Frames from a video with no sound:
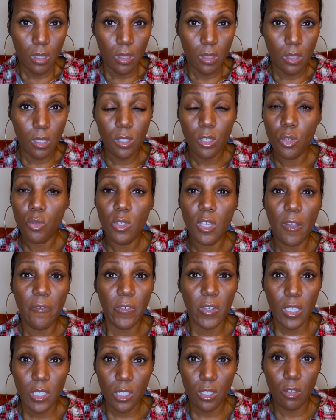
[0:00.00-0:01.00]
The 2
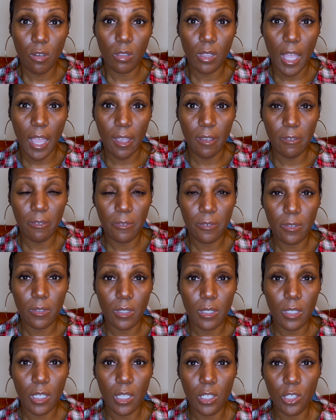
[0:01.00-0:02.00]
definites in your life
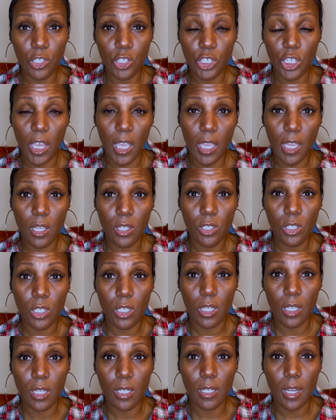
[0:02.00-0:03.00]
is change
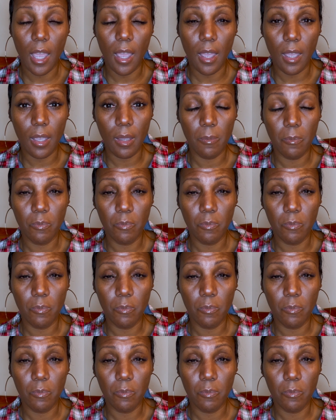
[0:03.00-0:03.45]
and time.